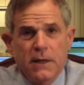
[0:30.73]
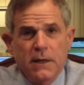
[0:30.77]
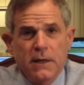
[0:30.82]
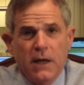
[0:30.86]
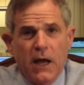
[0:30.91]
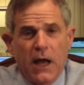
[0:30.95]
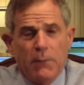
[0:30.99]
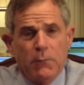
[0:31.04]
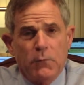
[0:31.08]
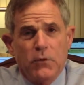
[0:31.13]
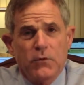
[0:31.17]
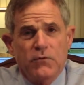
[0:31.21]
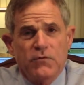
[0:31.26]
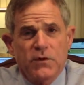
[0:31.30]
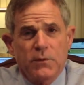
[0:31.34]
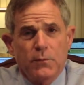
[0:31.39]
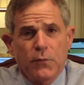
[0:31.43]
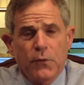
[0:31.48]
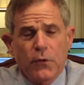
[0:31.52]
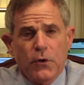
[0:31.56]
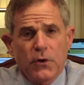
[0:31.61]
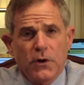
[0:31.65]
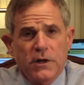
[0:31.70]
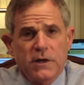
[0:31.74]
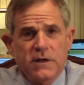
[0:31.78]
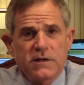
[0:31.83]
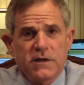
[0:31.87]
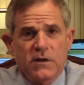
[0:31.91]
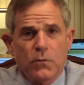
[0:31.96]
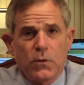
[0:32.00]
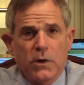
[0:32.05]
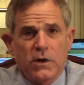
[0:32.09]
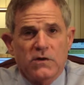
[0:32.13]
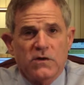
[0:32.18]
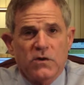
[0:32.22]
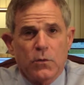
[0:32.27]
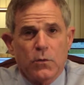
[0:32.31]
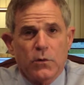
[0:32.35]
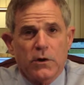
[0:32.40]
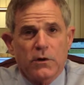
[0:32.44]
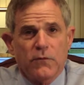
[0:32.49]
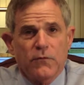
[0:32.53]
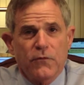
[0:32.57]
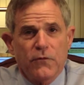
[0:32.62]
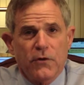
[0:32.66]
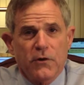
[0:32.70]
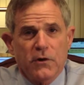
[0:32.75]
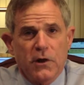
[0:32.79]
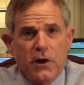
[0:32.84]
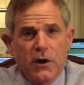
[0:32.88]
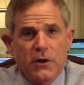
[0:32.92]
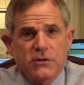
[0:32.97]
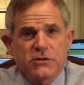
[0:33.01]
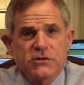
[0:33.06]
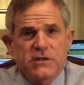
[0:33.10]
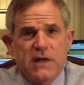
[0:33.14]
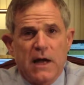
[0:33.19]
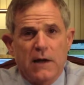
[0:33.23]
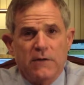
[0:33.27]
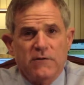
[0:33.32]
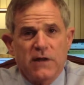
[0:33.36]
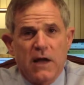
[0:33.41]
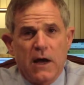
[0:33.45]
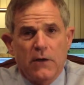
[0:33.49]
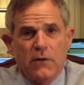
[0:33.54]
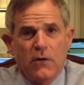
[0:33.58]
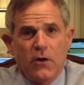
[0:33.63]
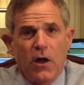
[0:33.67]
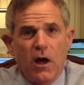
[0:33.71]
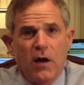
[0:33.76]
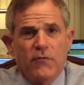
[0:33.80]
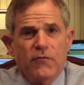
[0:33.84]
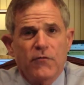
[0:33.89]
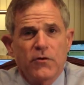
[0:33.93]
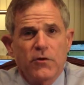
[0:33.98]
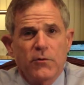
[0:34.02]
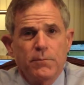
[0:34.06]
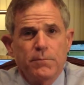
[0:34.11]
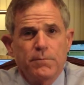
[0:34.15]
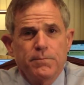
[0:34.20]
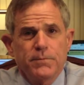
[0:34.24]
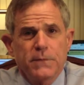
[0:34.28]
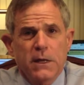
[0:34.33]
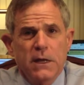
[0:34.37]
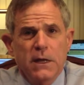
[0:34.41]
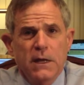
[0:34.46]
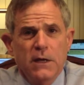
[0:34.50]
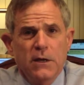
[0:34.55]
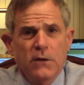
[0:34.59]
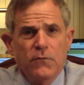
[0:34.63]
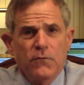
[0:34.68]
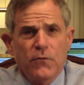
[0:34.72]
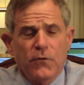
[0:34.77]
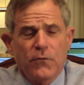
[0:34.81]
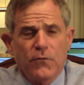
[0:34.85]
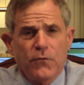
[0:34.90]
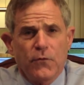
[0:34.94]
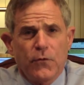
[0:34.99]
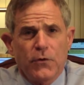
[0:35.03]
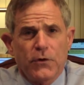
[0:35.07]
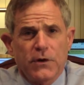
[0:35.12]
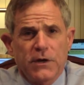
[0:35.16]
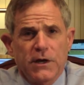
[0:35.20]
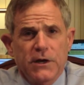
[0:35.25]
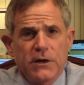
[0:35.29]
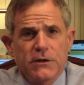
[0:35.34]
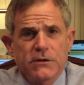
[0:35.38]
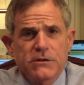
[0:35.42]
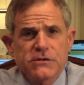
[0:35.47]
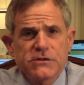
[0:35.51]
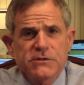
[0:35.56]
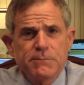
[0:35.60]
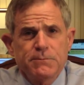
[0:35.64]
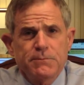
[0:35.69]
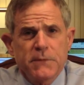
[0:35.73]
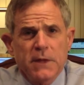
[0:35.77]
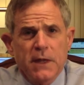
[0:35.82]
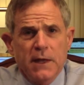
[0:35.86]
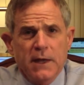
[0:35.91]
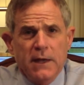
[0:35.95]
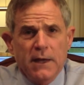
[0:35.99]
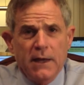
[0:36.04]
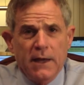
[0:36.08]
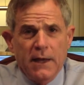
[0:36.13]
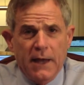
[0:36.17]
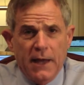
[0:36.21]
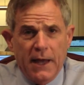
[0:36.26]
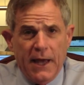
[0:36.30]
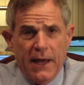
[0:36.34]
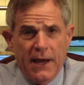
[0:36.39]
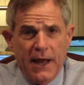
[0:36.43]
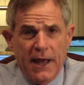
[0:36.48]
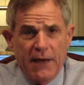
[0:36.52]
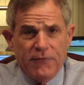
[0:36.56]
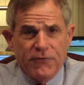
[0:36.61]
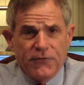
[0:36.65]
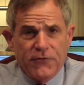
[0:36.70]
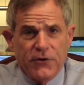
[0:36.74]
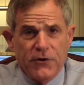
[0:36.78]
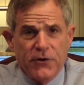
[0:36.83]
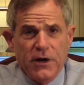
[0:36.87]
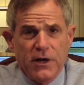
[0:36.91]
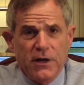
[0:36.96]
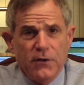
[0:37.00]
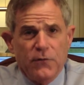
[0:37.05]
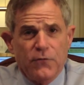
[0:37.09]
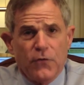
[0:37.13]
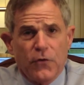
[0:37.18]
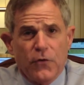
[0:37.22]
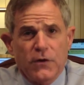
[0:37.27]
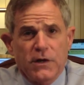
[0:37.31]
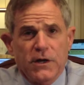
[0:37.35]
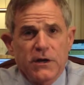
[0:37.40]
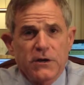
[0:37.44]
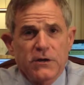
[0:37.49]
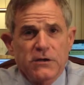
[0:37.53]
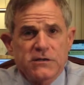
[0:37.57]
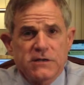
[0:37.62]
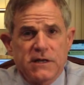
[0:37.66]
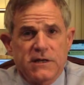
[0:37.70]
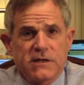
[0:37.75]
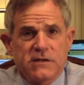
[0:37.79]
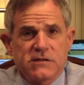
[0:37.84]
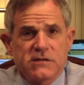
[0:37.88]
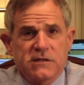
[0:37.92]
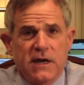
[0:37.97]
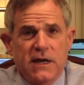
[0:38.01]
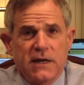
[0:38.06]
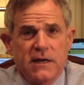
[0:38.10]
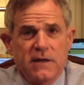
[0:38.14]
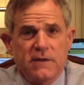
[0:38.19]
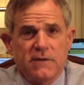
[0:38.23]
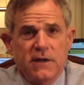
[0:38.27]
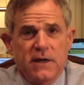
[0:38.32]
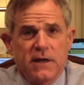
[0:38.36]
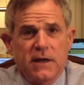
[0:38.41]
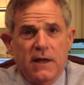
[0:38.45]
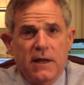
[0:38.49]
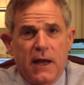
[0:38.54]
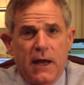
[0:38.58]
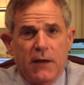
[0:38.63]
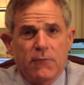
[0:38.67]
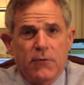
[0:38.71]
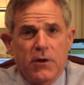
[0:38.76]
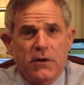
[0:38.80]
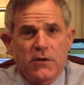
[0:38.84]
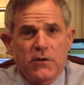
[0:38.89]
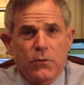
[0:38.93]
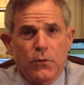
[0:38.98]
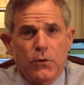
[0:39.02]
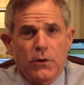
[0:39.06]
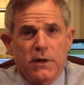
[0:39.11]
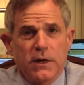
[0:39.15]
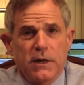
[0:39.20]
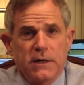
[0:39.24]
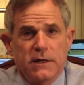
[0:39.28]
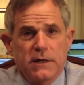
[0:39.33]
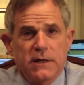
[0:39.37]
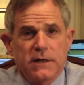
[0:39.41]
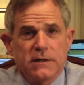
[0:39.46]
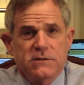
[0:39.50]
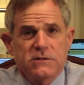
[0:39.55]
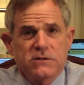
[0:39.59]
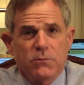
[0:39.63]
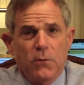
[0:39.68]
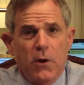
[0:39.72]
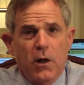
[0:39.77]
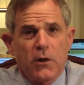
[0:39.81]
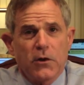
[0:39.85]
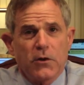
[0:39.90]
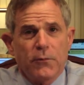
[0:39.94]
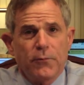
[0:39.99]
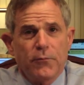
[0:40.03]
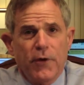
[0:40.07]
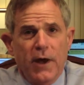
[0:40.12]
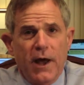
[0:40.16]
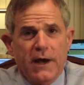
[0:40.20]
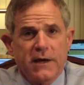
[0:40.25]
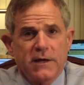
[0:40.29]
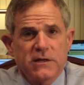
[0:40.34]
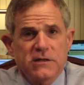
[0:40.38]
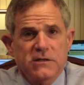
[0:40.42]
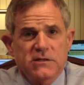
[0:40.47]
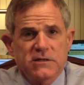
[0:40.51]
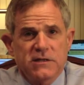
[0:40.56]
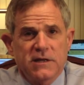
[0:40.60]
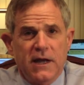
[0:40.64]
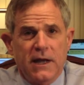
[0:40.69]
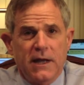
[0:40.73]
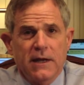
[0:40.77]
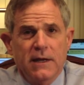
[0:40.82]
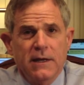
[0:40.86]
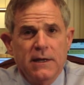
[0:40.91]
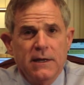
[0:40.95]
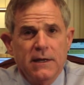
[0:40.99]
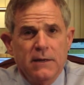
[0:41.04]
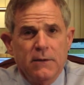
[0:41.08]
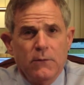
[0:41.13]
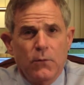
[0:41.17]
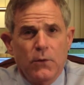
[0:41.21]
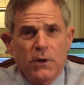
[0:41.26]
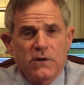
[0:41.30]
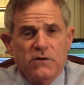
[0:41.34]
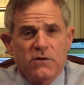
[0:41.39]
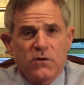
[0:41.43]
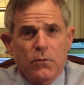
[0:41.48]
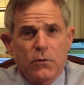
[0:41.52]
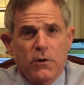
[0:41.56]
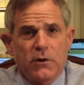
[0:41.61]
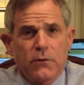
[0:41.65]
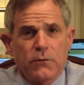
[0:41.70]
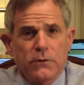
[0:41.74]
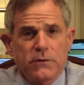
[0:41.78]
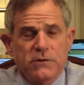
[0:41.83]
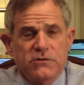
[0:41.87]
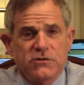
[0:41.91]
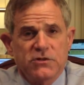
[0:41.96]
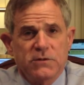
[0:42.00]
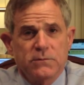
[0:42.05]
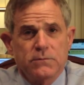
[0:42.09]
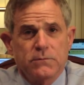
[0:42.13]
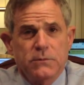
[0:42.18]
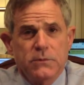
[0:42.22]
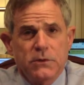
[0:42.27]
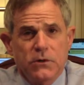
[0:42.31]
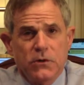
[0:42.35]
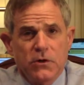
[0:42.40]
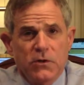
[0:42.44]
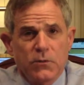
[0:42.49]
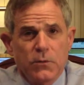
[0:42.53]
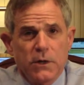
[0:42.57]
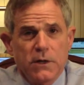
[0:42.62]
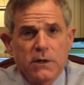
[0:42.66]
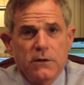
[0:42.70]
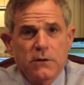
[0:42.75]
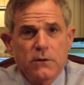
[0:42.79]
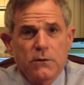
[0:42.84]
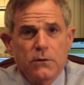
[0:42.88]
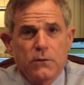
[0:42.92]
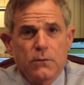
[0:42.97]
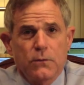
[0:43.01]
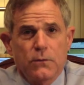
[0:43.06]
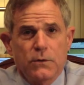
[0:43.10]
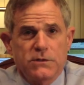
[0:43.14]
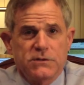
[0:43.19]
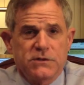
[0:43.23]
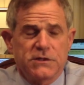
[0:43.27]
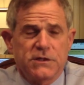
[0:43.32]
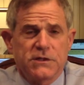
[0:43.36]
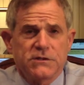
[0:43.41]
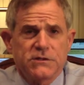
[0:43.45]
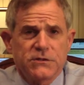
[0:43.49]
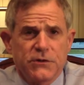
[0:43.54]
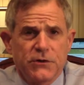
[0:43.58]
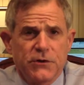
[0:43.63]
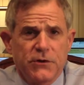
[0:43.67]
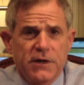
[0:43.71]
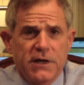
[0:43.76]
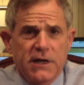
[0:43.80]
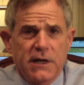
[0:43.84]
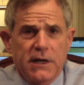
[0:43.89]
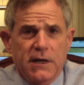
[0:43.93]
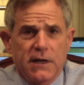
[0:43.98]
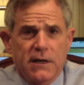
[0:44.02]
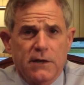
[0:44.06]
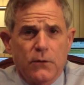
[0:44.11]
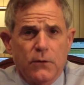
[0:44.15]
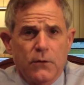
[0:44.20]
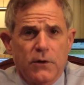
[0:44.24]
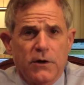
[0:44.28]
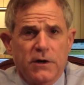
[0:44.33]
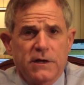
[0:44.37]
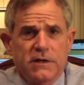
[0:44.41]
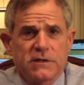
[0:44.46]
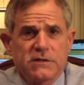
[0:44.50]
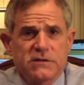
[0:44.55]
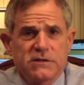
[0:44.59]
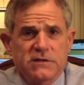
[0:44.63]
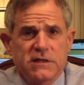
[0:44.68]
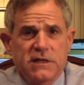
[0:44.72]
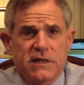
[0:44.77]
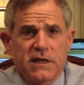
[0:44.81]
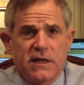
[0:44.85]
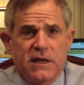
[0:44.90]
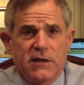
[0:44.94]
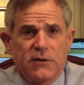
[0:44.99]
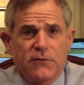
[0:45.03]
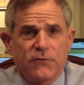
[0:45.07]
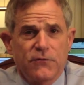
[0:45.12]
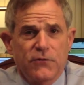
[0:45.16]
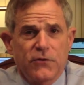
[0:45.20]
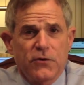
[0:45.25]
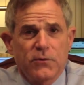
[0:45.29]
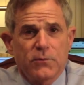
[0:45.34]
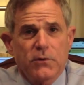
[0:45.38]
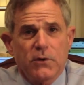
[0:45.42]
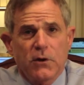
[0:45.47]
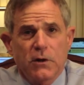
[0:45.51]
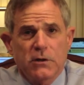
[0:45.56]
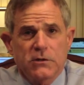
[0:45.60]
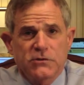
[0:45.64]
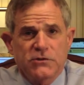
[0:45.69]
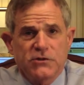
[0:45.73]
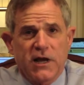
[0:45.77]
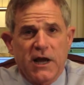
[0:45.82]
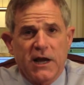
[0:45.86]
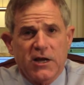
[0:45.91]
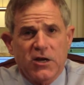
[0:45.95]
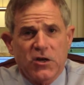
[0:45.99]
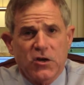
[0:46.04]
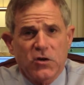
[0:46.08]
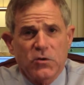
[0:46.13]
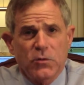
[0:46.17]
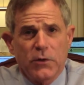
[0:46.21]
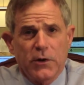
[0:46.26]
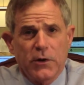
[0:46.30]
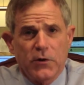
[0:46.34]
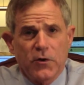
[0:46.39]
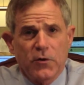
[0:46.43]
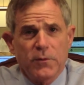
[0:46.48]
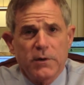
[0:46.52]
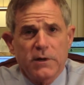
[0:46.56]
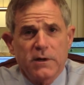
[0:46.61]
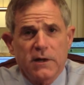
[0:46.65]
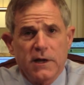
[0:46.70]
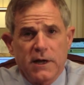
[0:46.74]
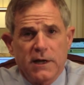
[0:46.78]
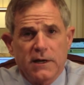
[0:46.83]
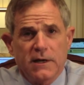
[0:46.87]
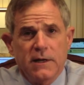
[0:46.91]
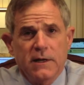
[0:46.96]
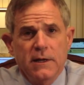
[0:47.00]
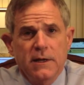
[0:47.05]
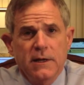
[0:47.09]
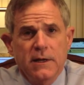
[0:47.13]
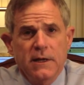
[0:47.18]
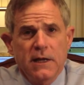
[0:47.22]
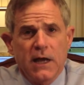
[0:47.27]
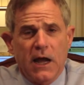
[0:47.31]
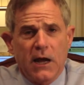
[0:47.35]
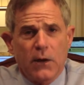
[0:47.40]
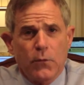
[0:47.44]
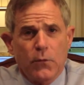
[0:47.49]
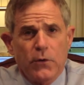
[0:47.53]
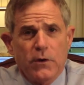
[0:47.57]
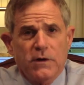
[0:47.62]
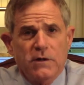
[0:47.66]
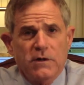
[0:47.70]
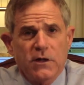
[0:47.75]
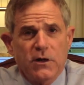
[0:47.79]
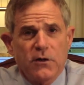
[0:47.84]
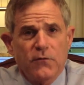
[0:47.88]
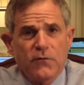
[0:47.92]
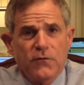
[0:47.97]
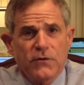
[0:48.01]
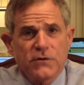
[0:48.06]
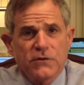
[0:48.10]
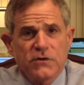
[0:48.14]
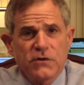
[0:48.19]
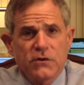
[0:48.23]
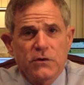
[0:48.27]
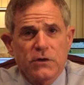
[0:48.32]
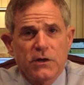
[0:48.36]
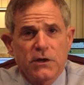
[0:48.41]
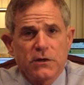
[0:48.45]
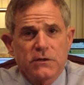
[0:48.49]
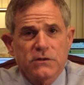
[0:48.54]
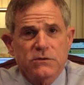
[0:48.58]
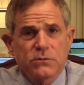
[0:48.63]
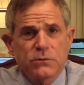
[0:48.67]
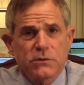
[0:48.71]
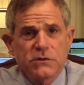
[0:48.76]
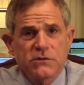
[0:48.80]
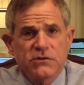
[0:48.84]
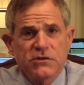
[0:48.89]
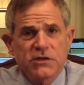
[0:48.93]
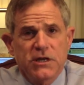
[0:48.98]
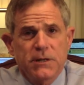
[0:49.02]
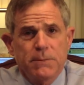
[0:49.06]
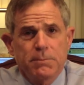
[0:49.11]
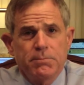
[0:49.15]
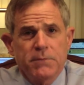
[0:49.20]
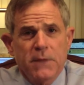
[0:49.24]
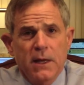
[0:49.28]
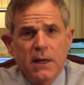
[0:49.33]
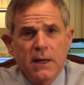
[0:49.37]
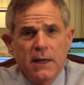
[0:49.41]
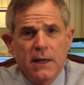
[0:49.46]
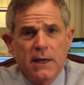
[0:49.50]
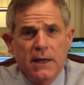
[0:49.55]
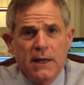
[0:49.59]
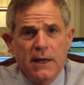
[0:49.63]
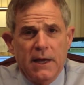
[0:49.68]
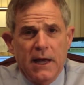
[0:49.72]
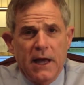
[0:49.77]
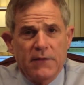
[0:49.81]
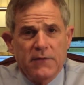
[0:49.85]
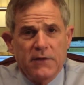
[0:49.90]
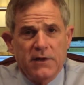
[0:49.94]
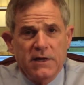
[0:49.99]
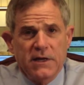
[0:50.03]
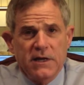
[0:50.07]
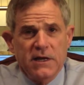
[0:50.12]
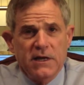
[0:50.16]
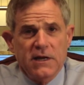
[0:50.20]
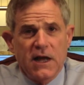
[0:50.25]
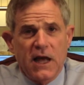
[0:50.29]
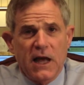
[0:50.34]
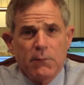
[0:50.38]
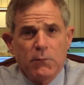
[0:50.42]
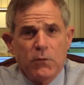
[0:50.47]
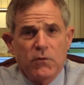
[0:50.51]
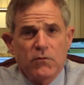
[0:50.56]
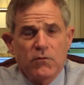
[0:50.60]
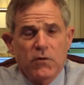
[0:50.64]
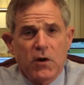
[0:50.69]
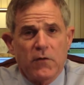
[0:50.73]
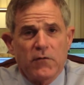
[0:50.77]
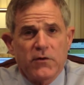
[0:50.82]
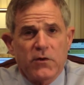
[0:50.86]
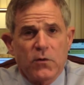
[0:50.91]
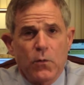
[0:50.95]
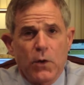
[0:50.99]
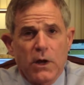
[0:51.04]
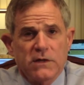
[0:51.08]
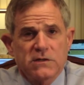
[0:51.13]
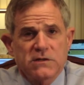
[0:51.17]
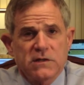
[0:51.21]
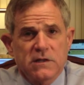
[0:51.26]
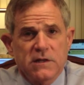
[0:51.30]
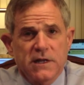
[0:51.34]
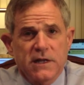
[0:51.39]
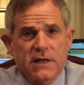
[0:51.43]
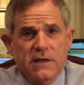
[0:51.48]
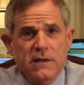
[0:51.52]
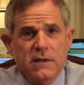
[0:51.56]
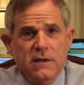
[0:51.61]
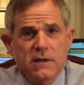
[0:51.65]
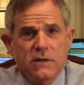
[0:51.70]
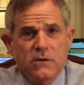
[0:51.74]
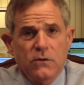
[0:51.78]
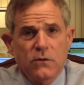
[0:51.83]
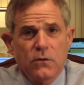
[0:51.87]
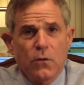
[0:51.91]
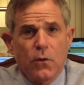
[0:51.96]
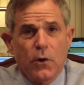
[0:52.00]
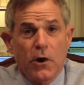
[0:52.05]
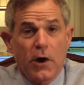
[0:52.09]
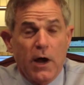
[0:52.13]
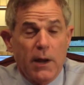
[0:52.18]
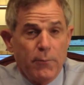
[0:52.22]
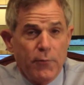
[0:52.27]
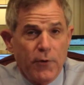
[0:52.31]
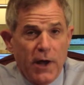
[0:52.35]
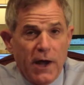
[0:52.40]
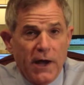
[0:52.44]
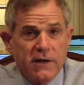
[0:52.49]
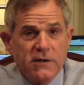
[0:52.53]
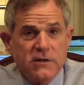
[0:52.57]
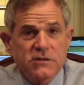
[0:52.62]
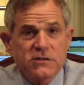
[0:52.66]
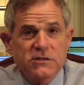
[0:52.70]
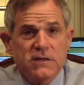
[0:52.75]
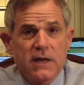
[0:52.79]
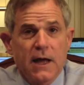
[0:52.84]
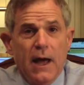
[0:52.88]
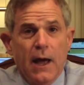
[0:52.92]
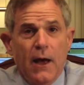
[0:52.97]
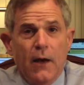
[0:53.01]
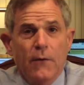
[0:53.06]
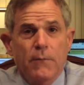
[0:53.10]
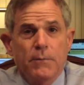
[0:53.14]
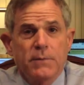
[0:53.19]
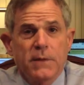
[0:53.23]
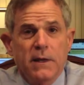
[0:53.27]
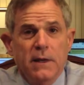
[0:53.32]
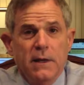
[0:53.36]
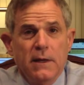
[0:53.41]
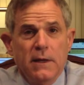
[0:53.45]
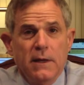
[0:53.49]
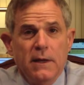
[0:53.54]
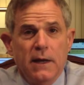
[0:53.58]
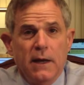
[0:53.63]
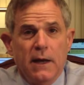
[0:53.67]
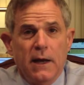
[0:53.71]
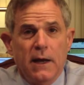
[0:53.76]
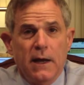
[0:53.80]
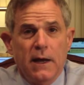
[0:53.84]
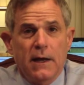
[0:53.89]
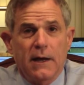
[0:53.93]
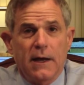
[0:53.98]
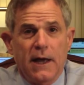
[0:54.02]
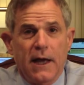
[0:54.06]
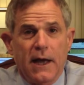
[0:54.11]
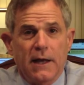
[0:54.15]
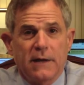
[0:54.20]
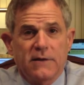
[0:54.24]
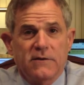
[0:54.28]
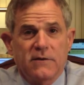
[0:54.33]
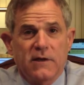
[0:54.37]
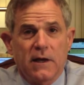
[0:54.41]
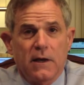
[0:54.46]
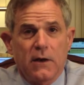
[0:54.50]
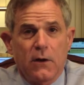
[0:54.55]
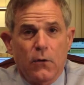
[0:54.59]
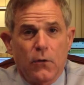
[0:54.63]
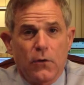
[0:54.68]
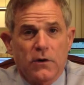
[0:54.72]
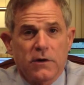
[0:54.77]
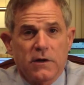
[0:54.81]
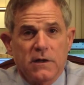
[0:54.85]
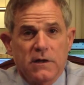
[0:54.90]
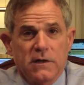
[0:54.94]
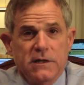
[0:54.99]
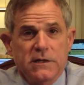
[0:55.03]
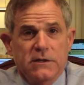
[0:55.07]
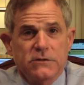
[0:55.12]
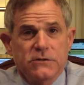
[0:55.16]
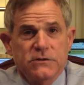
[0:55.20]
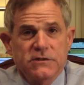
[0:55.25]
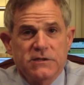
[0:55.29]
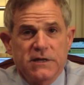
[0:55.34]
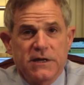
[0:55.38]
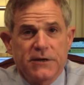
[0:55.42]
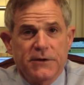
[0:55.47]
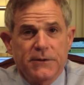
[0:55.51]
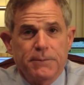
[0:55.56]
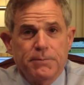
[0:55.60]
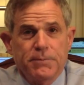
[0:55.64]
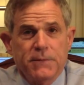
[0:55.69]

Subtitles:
I moved to Portland and went to work for a large downtown law firm for 4 years. And after 4 years, I decided that I'd rather work in a smaller practice, and I went to work with Jim Goodwin, who was an attorney in Oregon City in a firm called Jack Goodwin & Urbicite. I worked there for 2 years with Jim. And then he and I moved over to West Linn to where I practice now at Oregon Legal Center.